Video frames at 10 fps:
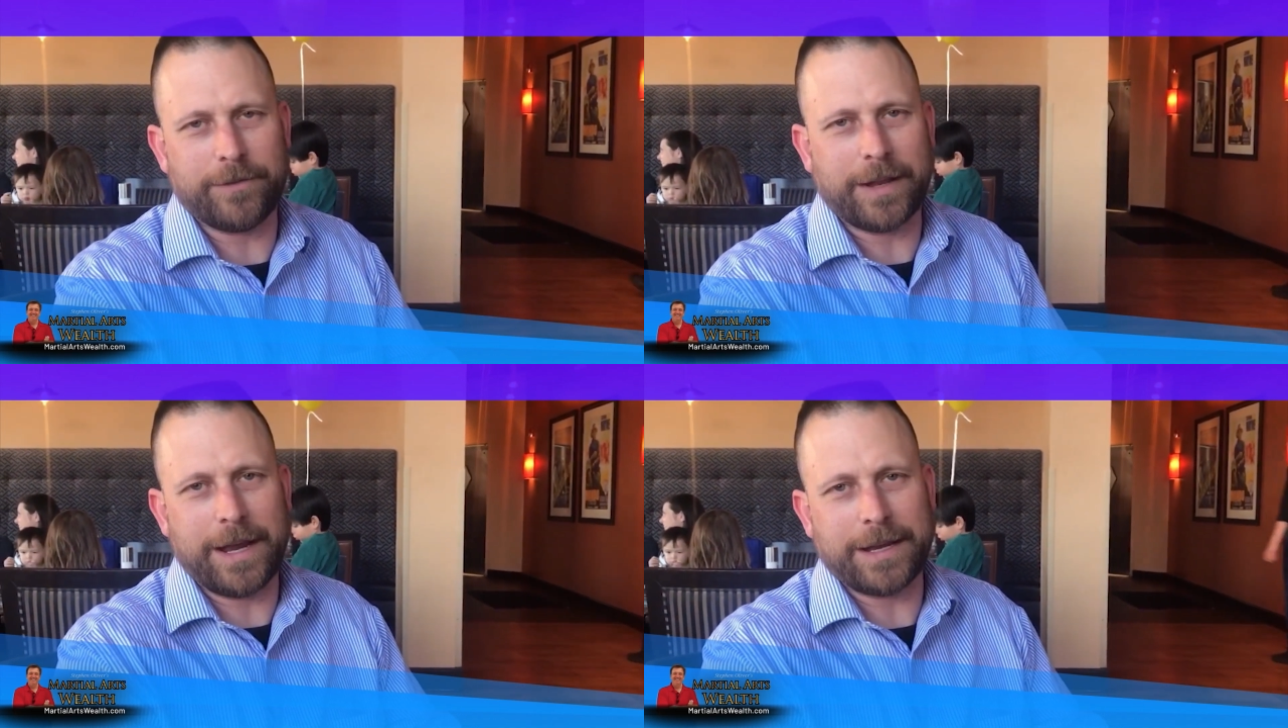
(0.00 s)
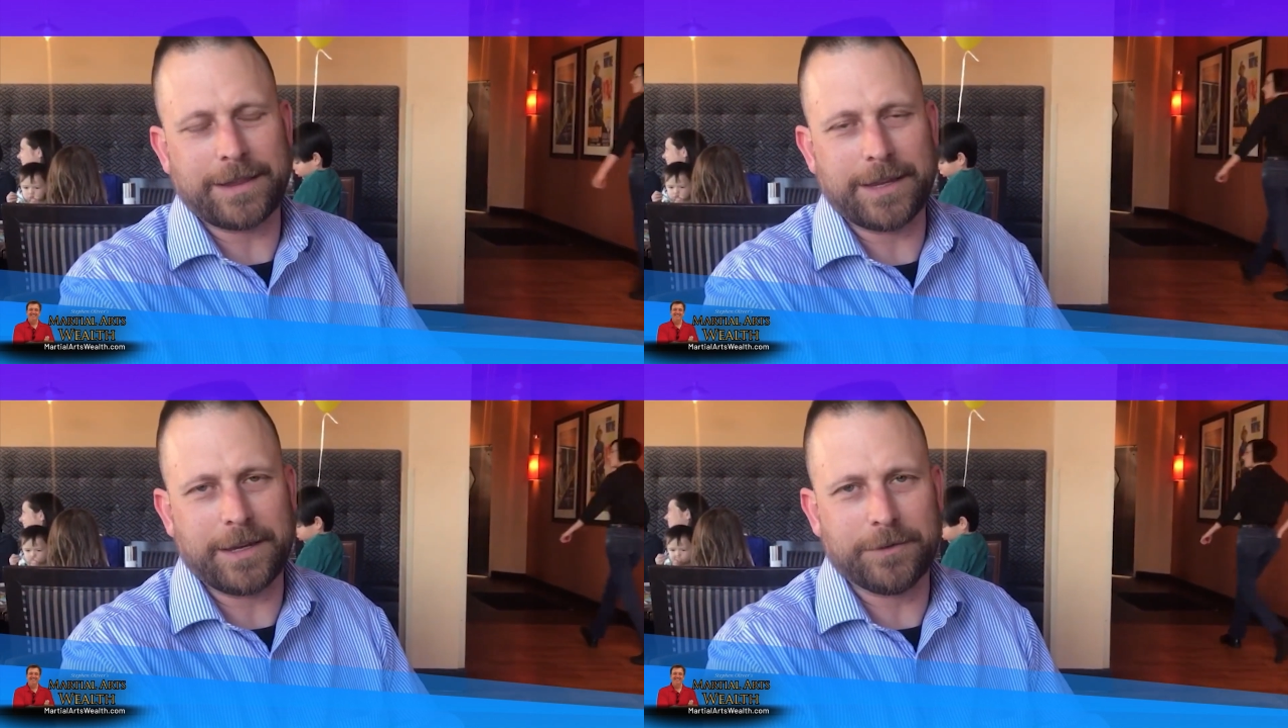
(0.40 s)
Everything I
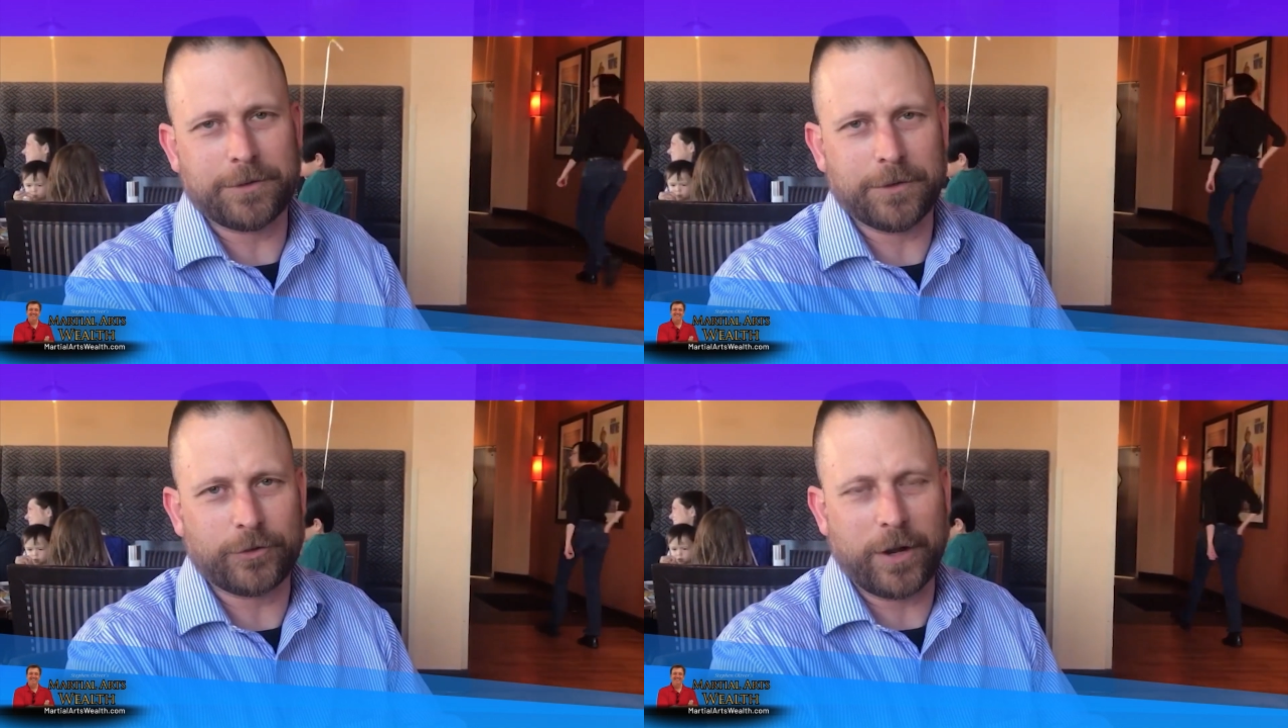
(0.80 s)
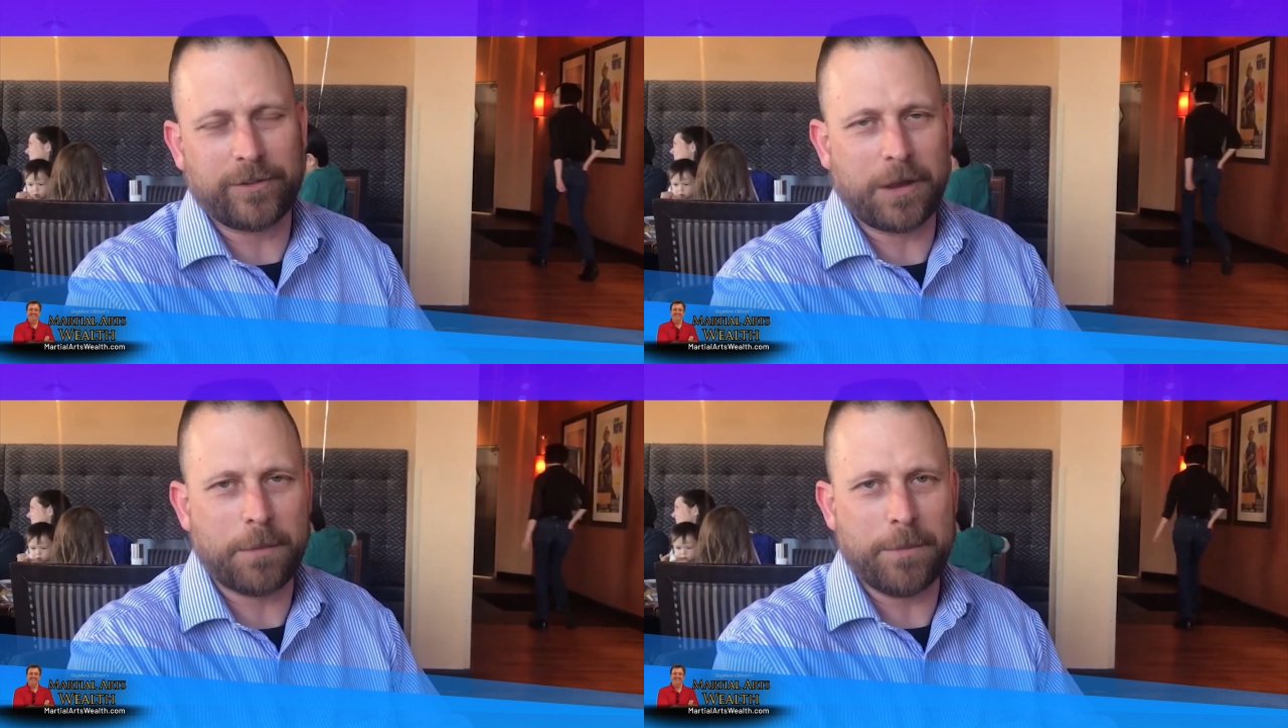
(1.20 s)
could think of to try
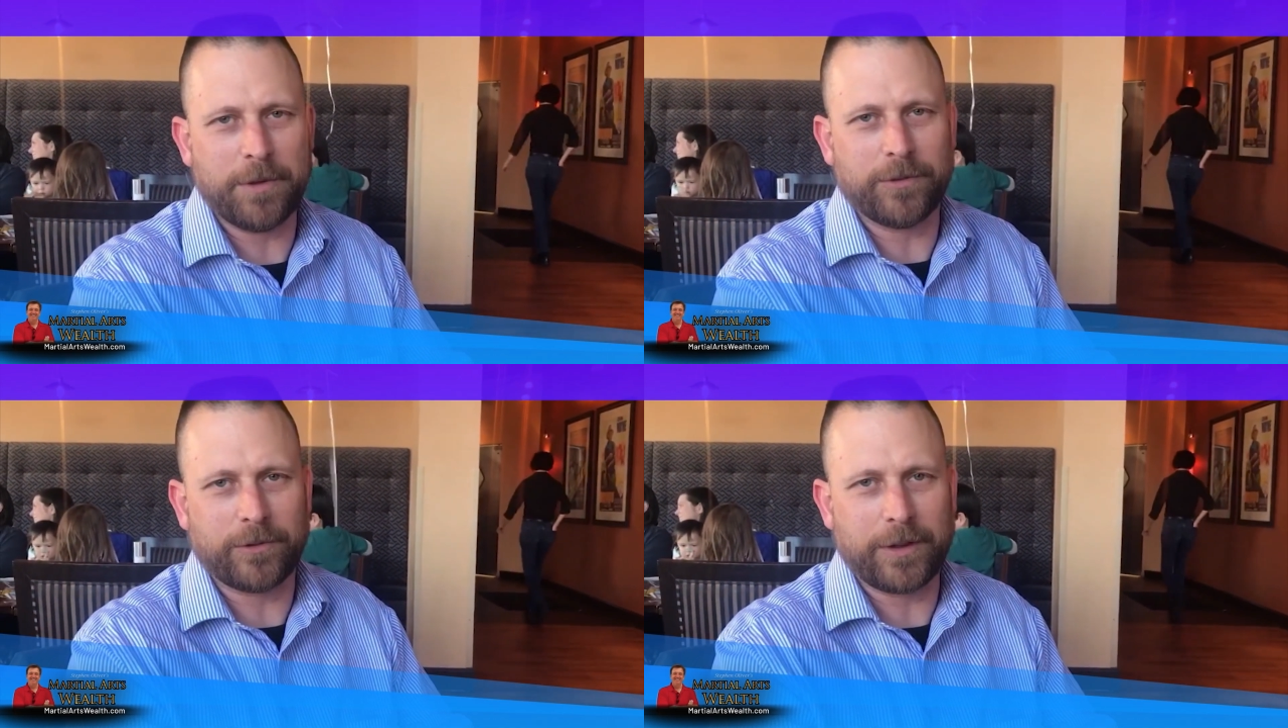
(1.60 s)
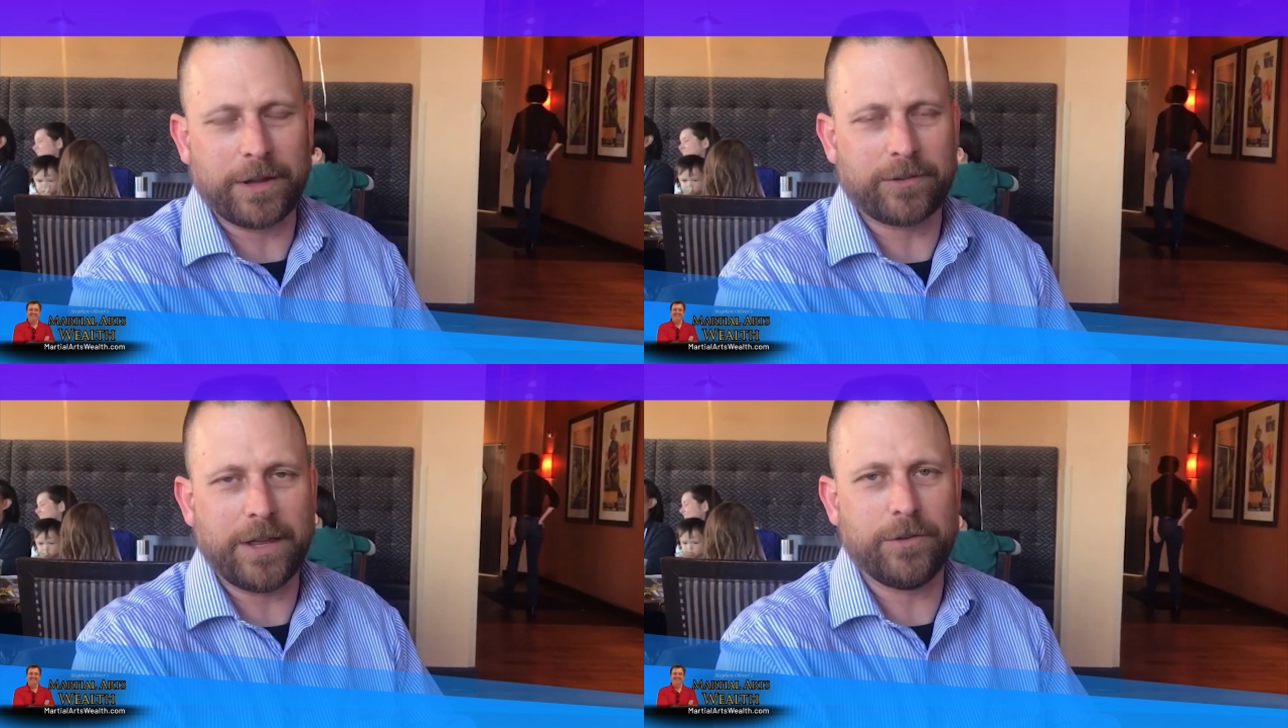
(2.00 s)
to take my business to the
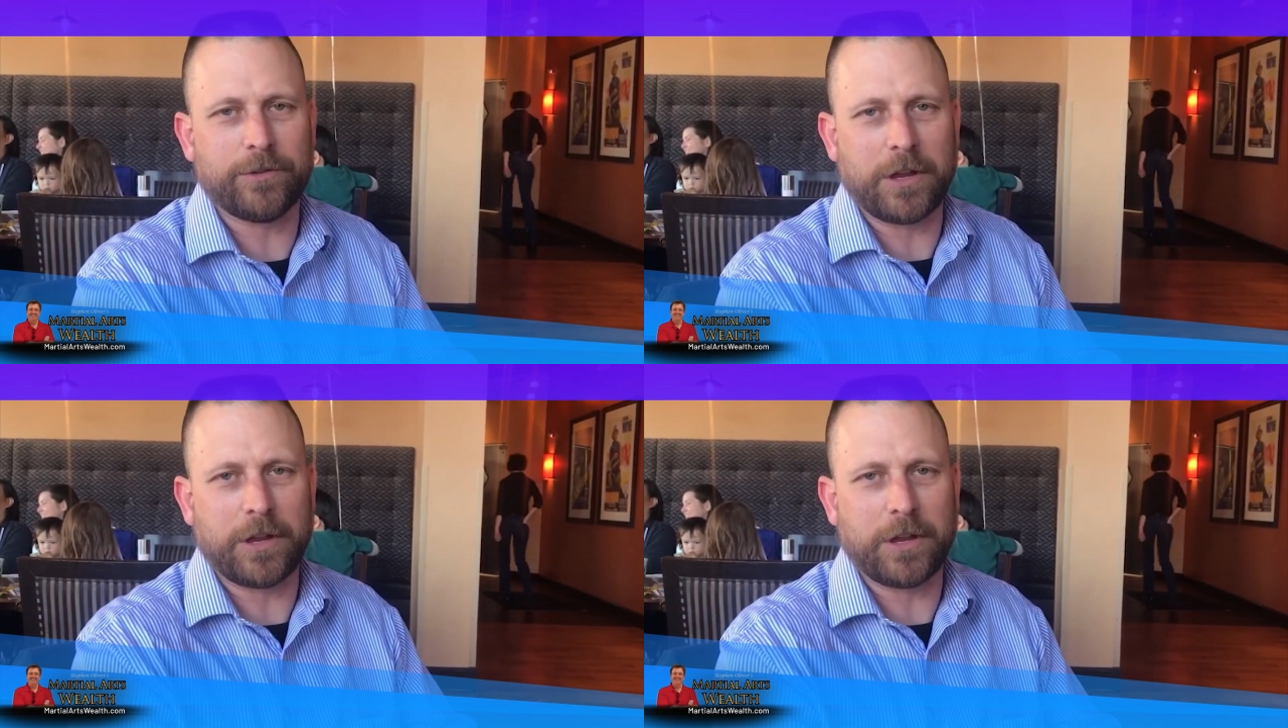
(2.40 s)
next level,